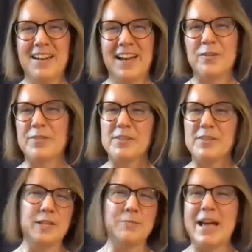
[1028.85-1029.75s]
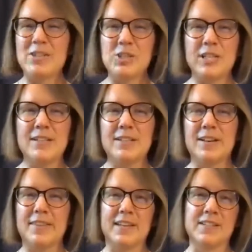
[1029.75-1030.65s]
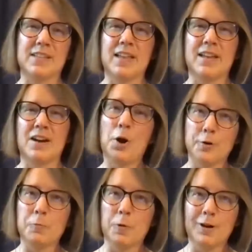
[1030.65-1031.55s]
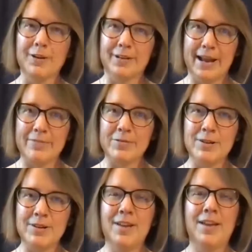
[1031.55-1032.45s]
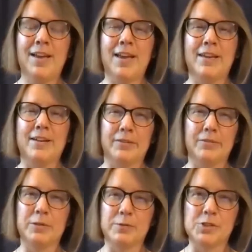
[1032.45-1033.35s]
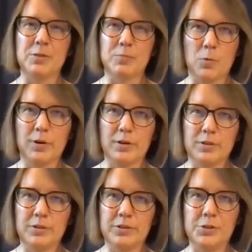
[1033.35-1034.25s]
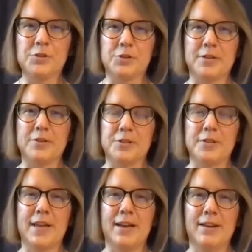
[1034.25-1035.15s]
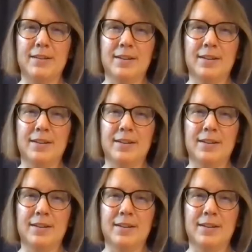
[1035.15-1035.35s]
I don't think there's any magic here. I think it's a lot of hard work and effort, and I really wish that more users understood that.